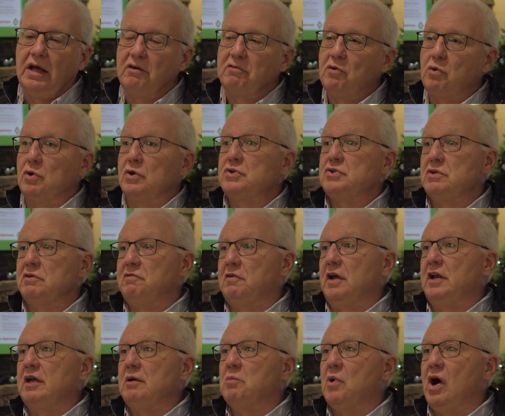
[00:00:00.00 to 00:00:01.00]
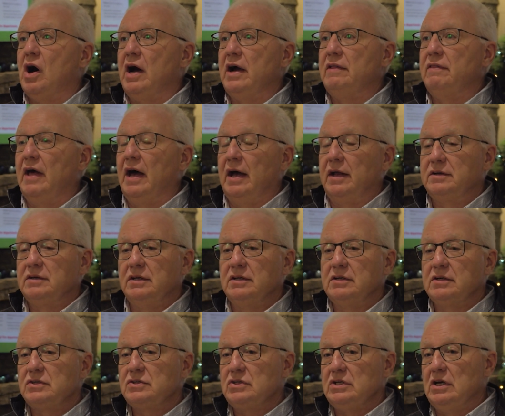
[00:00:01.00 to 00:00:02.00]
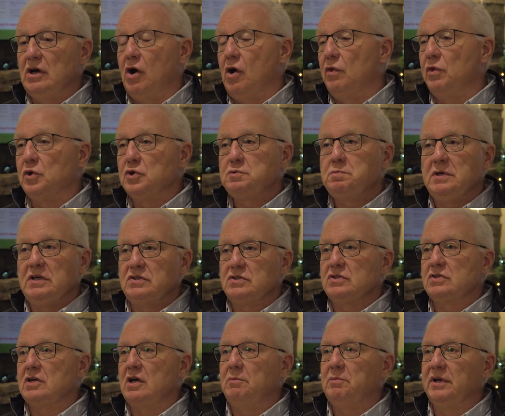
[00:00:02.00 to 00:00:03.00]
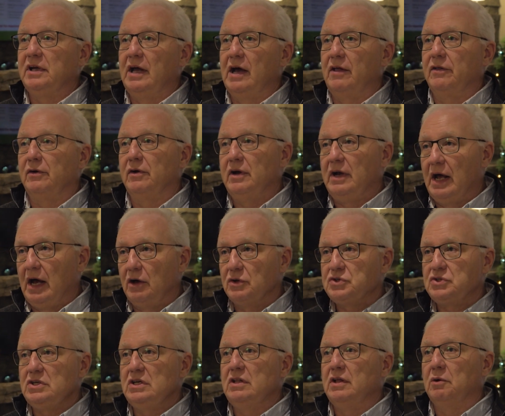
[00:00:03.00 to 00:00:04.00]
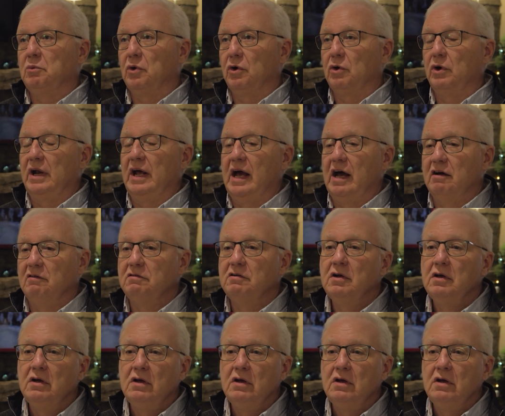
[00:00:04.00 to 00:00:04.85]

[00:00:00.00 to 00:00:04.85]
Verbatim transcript: and of course, course, the funding behind that. And to see all those pieces come together and now see that we're going to have